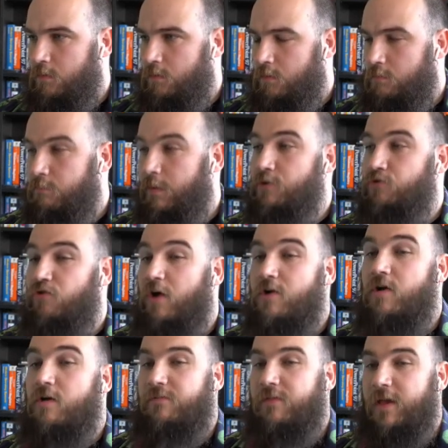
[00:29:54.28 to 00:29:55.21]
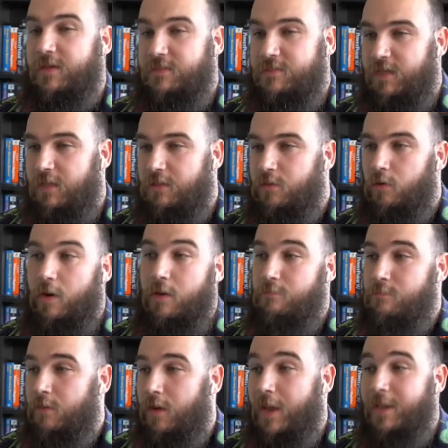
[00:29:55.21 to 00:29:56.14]
But dry run flag is set. All right,
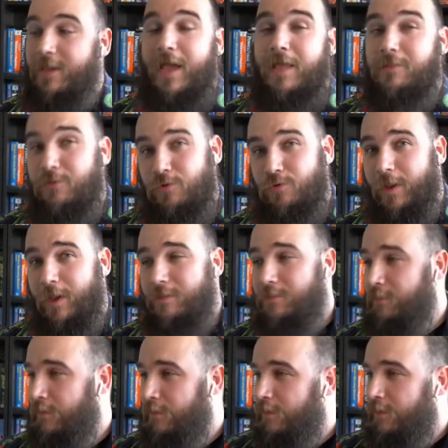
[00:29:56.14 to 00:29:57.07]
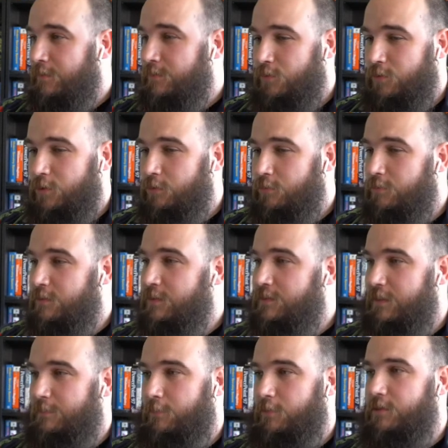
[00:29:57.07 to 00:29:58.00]
I can't do that. So you need to
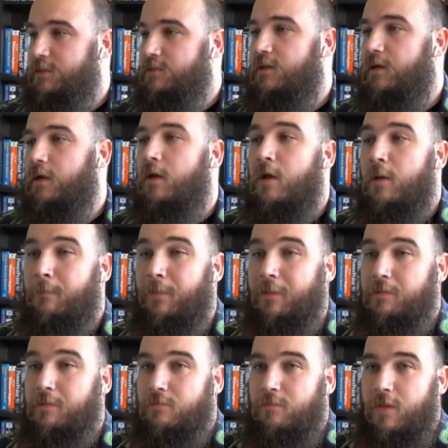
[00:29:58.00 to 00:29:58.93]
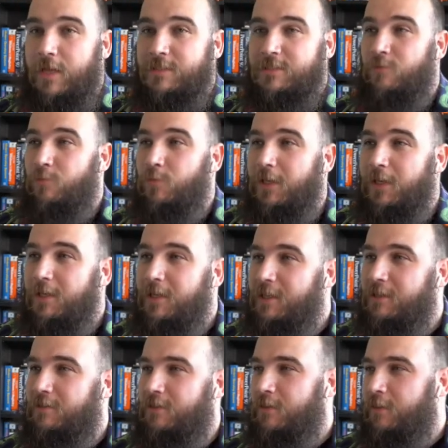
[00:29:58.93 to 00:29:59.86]
disable this thing. But it's a really
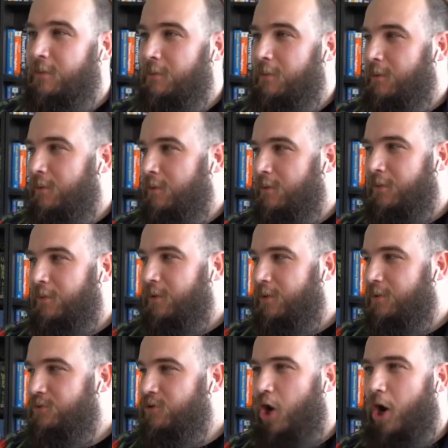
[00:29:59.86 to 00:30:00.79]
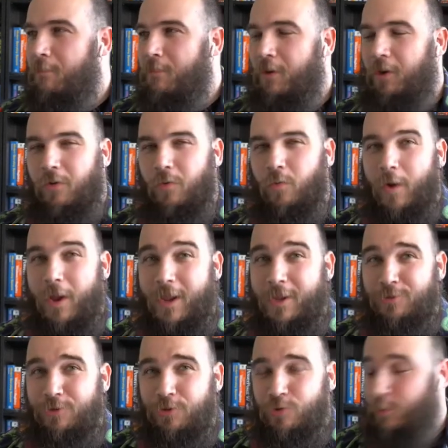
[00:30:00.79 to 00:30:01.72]
neat terminal way
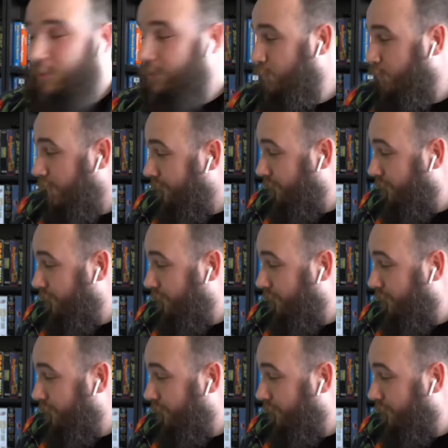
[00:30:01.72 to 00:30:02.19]
to do it. So if